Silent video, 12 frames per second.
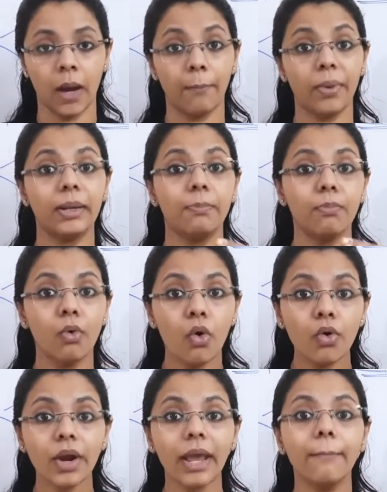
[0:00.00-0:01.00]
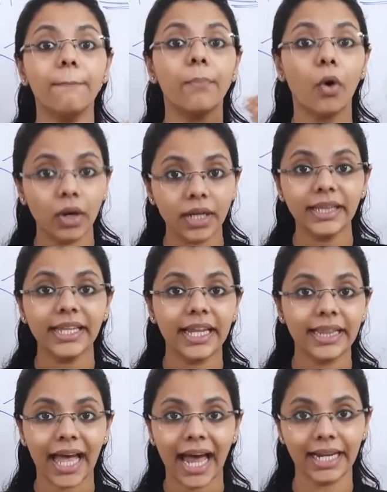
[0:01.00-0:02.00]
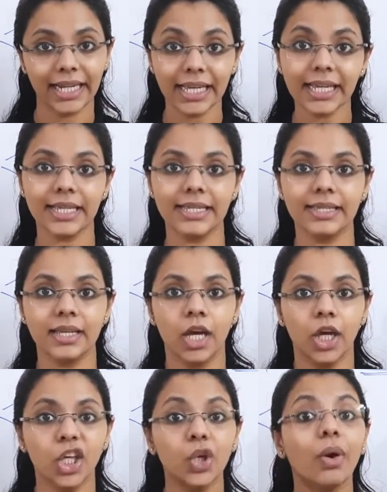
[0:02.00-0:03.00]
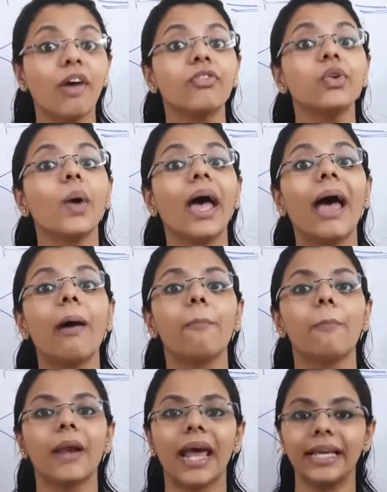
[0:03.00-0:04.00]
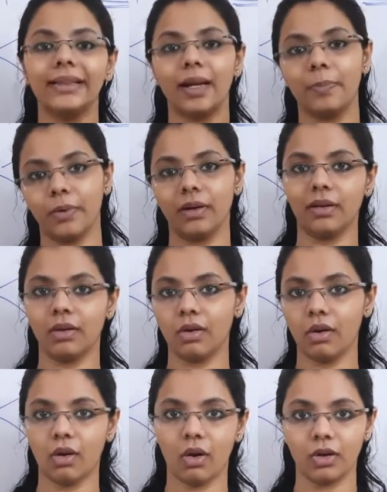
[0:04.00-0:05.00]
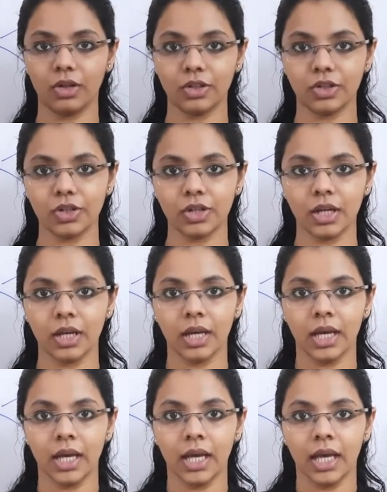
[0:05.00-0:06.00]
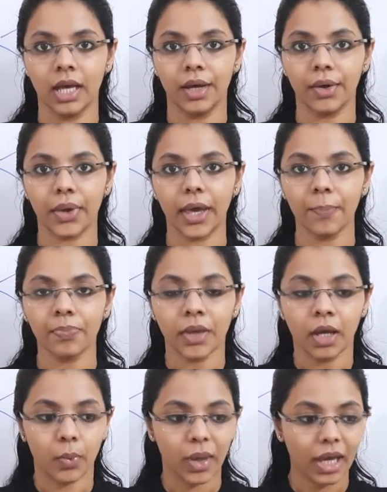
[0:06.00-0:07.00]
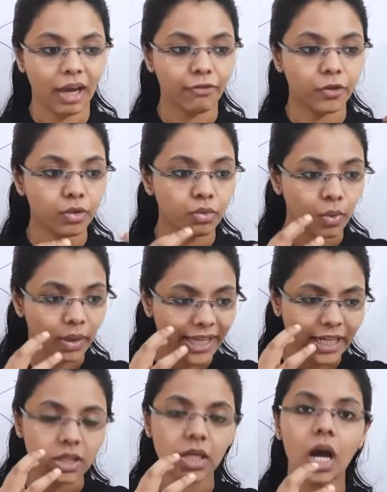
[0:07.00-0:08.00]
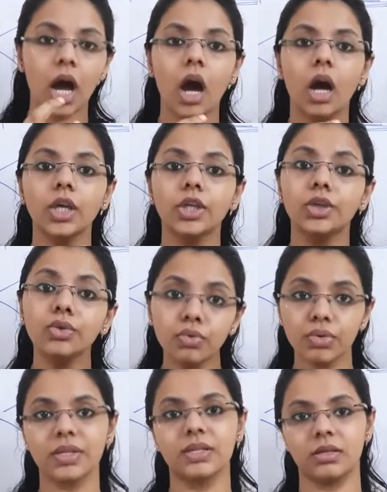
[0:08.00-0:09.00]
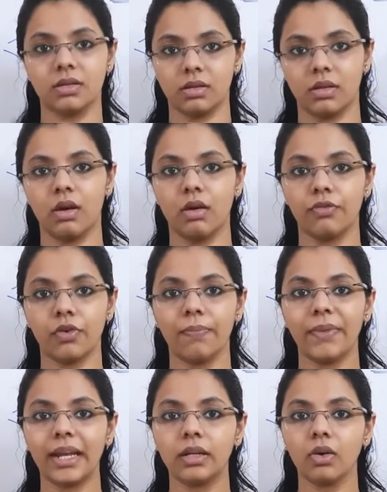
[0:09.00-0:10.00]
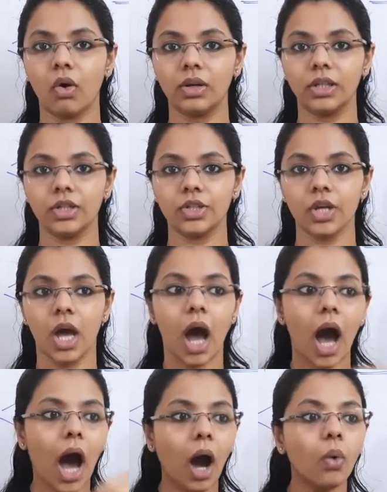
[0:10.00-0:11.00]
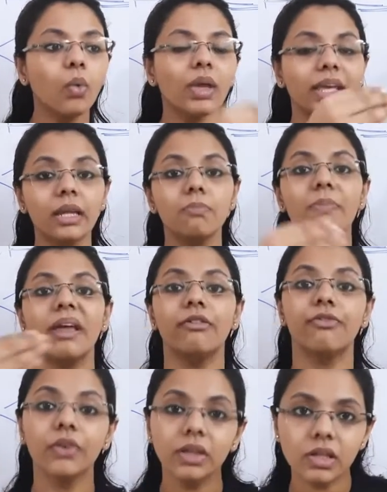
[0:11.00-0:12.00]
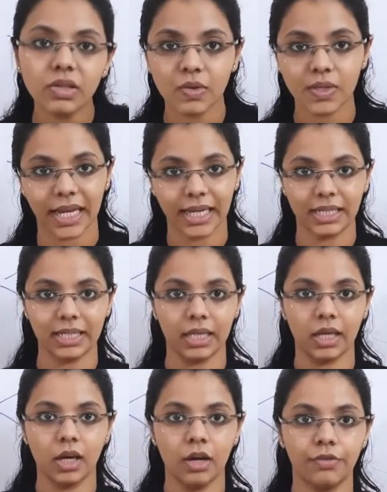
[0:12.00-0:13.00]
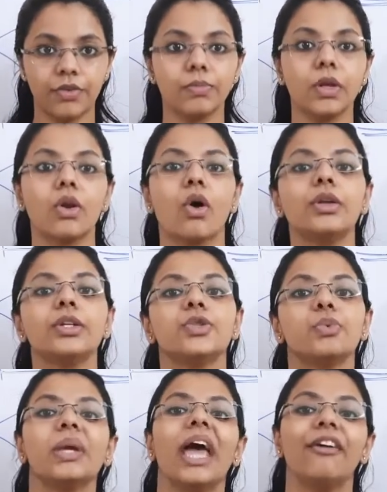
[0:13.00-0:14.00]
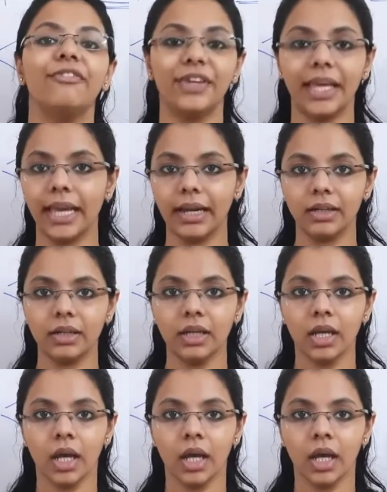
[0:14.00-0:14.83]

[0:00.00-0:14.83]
But more important than that is you have to apply that particular knowledge. Okay, we have to get use from that knowledge, how we can benefit the society from the knowledge we have gained.